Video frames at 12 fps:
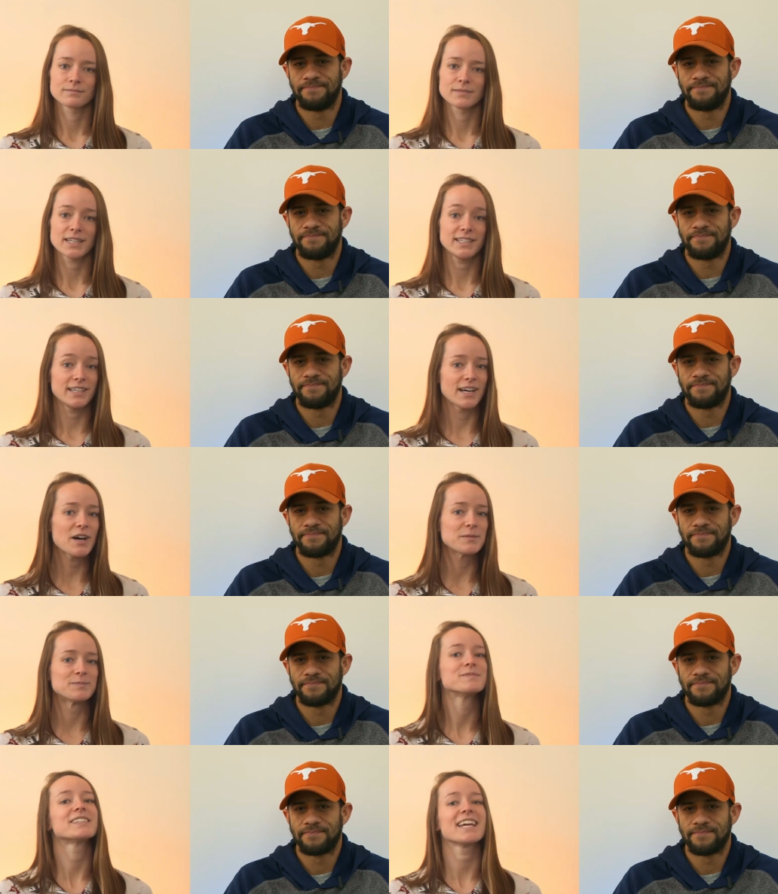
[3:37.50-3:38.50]

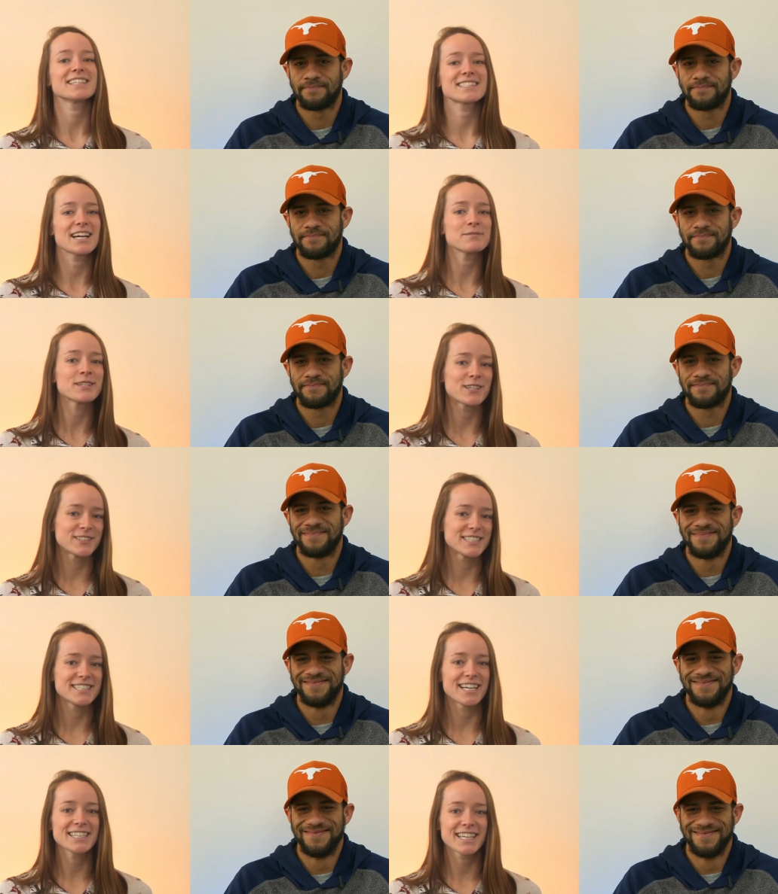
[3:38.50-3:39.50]
Speaker 1: Yum, guess I'm going to
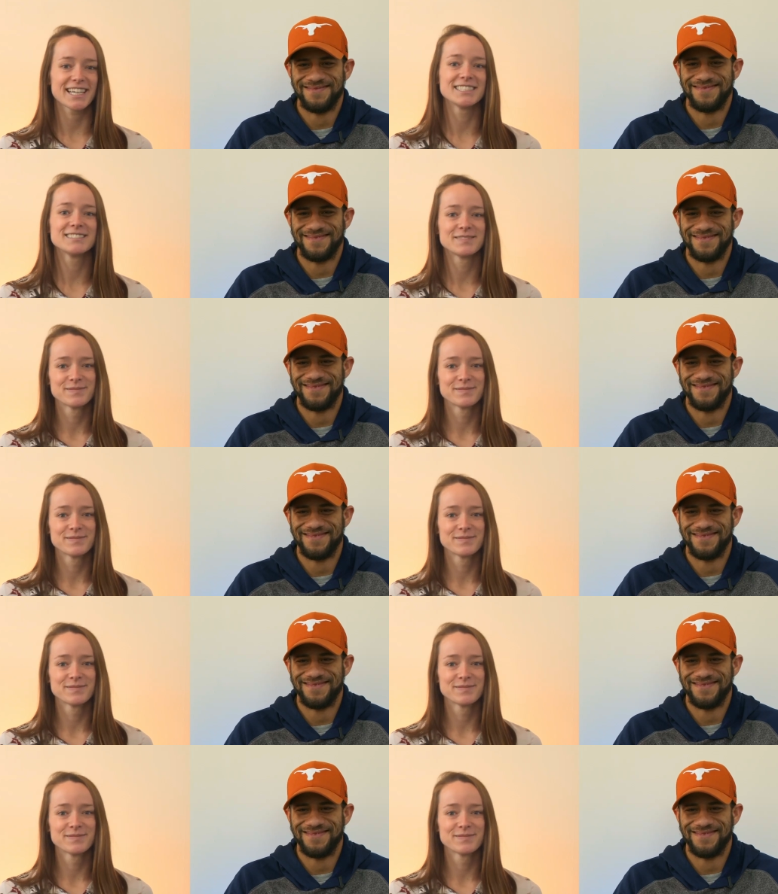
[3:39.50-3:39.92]
Dunkin'.